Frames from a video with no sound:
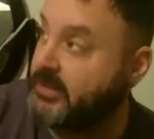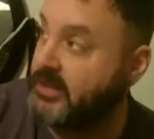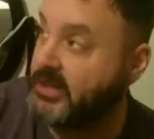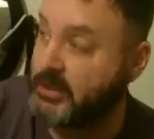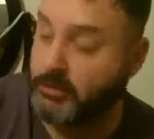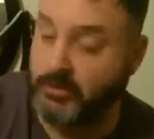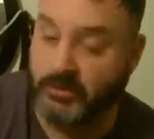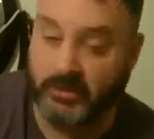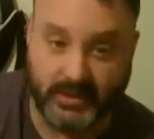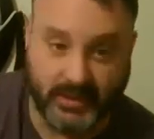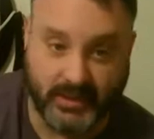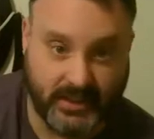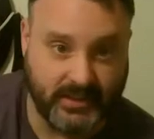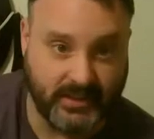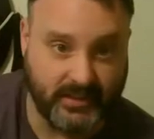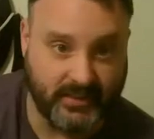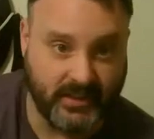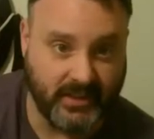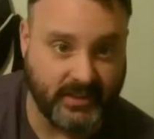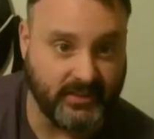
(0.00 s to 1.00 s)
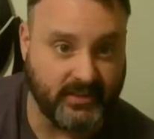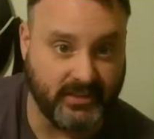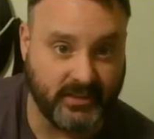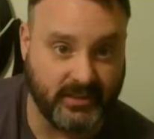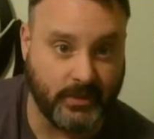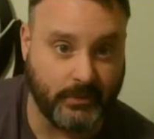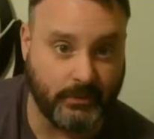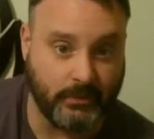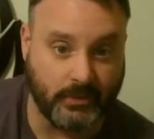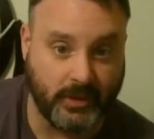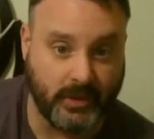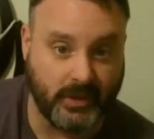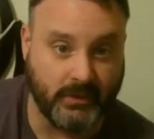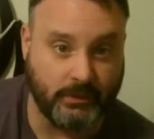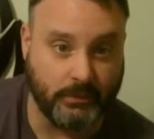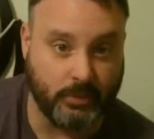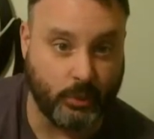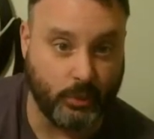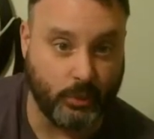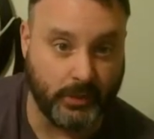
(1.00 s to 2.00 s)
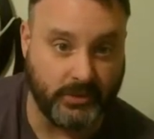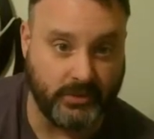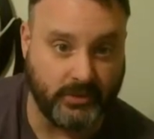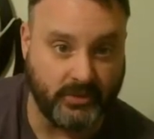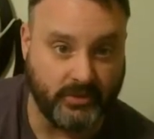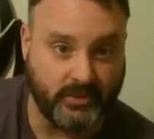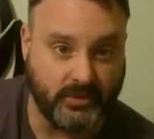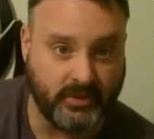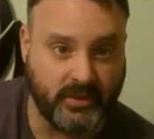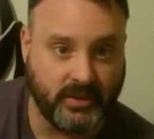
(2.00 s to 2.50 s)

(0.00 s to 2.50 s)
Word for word: he was leading the NCAA in points,